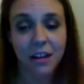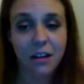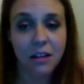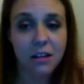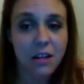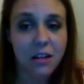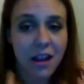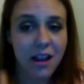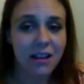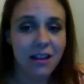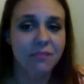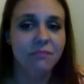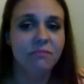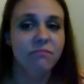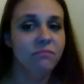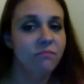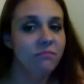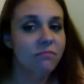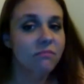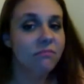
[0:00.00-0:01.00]
And I
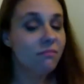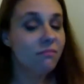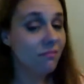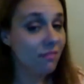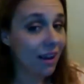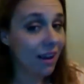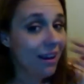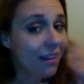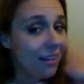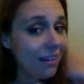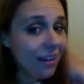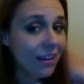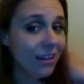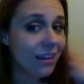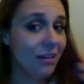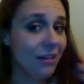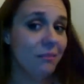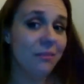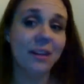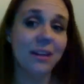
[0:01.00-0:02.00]
like
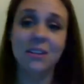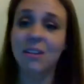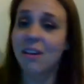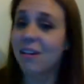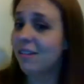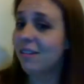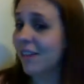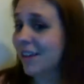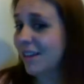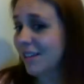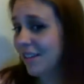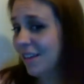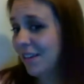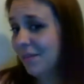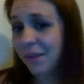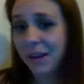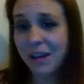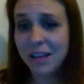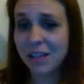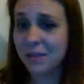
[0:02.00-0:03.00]
it. My daughter likes
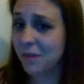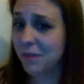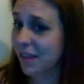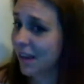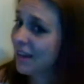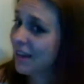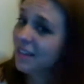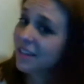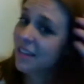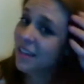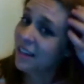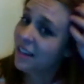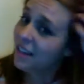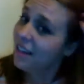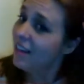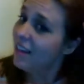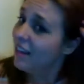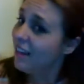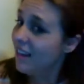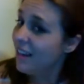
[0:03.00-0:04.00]
it. My husband likes it.
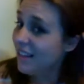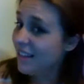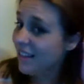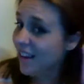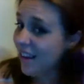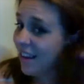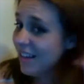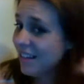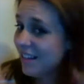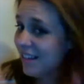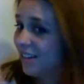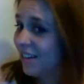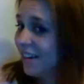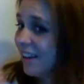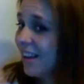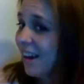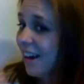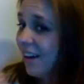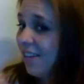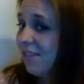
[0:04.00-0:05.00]
It's a lot easier to
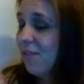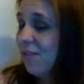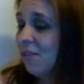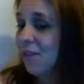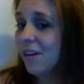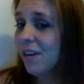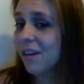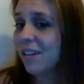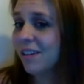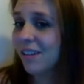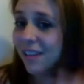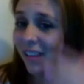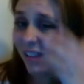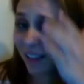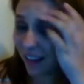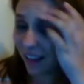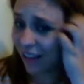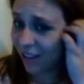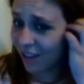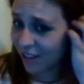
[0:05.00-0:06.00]
care for.
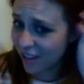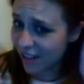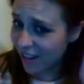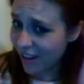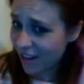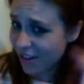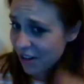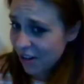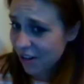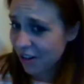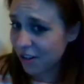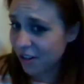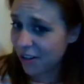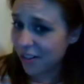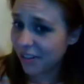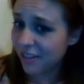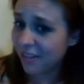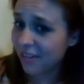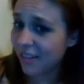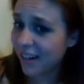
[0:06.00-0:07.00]
It looks a lot
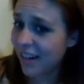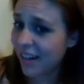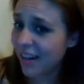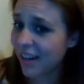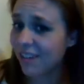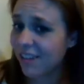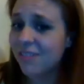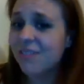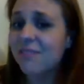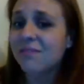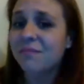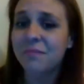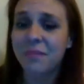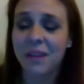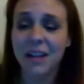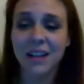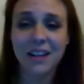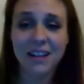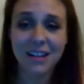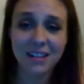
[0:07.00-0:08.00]
darker right now,
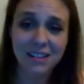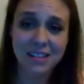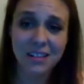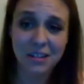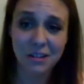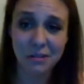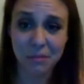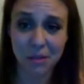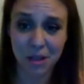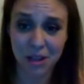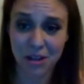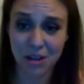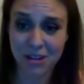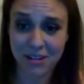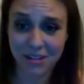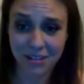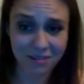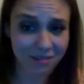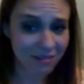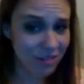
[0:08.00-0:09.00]
but it is still
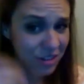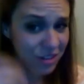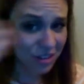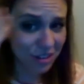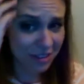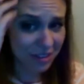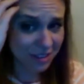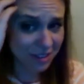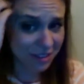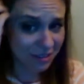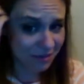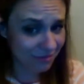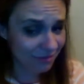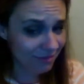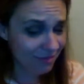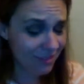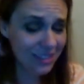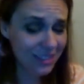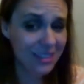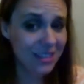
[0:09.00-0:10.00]
blonde. It's just
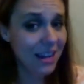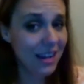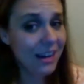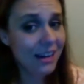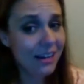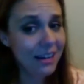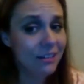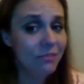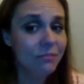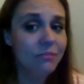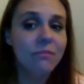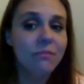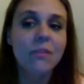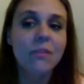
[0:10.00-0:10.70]
this lighting.